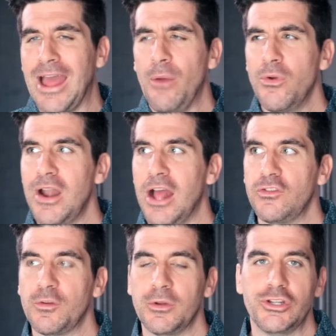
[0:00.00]
now we're not
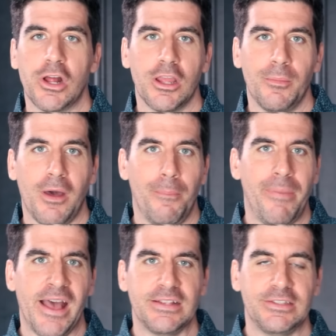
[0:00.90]
so much talking about
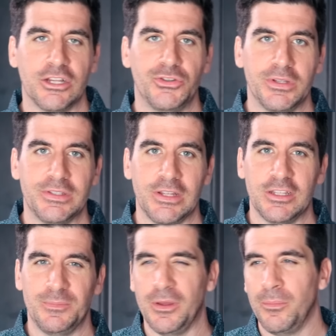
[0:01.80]
past sexual
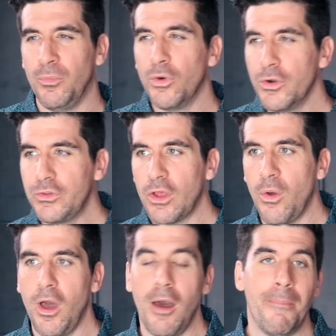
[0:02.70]
sins, but more
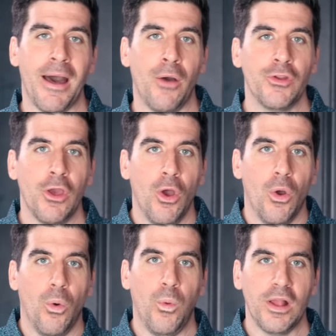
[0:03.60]
so about
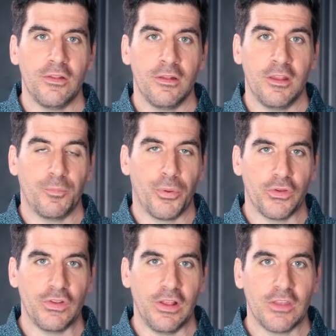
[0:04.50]
what this
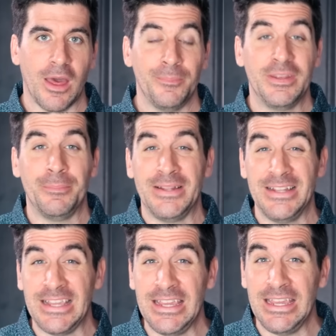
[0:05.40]
person has come to
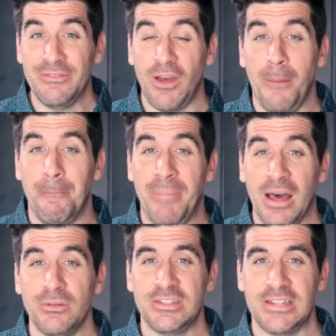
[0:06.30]
believe
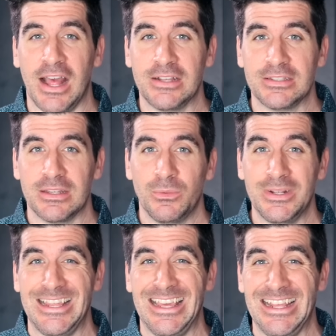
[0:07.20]
about sex
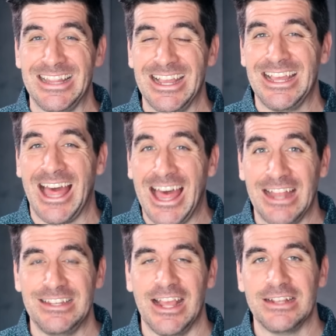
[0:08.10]
within the
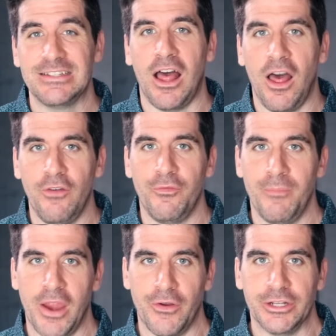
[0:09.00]
context of
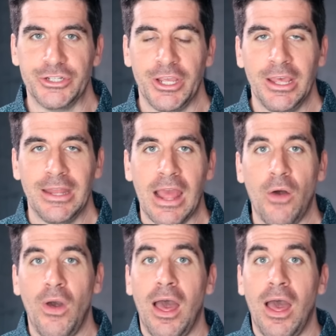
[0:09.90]
marriage. Now,